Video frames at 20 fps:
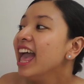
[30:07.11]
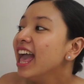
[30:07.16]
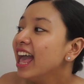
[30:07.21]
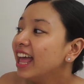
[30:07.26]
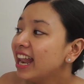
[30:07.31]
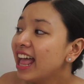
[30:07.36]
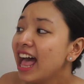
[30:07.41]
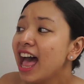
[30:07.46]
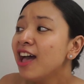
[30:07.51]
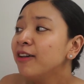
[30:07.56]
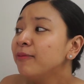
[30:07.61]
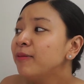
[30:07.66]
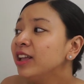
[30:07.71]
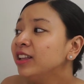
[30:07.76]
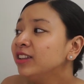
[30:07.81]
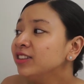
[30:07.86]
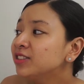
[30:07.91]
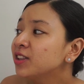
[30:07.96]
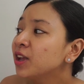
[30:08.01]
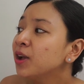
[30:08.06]
And I've
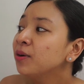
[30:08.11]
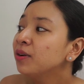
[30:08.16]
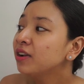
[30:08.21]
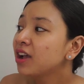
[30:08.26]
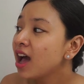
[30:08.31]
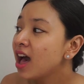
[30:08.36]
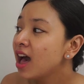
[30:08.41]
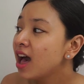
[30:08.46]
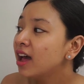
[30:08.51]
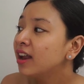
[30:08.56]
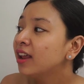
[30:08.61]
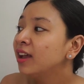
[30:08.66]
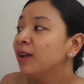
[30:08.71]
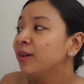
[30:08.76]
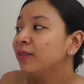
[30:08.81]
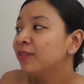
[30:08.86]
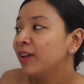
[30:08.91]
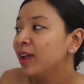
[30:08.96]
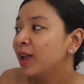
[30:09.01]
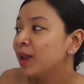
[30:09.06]
been so caught
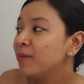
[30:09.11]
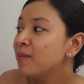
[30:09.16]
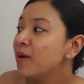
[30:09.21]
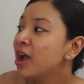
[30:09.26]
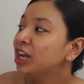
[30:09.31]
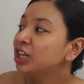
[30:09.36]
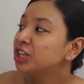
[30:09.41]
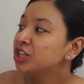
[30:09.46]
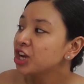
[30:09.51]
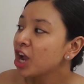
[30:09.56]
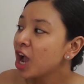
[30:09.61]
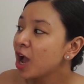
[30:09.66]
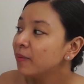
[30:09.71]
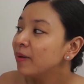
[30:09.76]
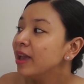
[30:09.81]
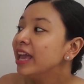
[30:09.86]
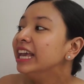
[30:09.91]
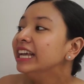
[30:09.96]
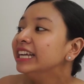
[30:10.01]
up in my job,